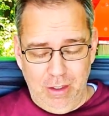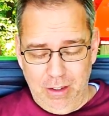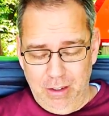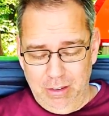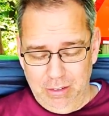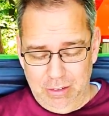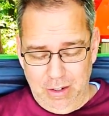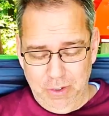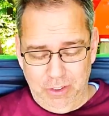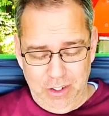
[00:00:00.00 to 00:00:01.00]
Uh, the
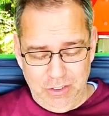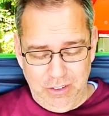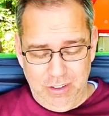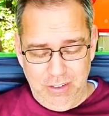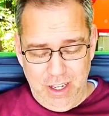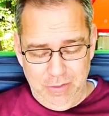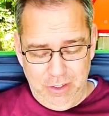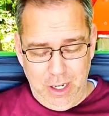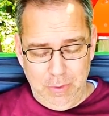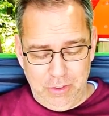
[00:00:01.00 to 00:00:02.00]
conversation, every
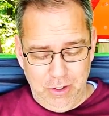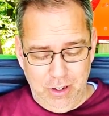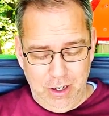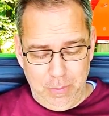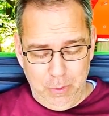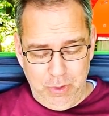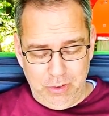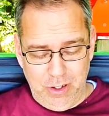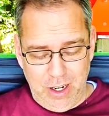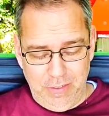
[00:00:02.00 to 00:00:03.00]
time it started up and we
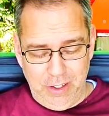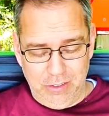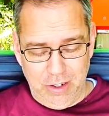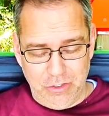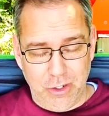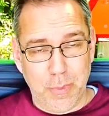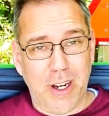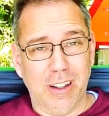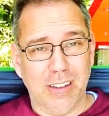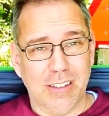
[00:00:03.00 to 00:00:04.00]
started having a discussion
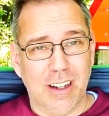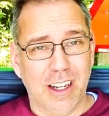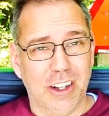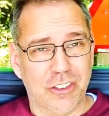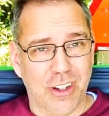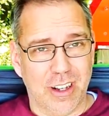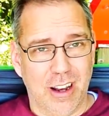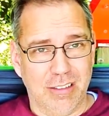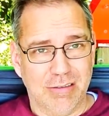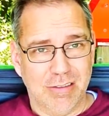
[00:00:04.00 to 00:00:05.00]
about it, kind of got shut down.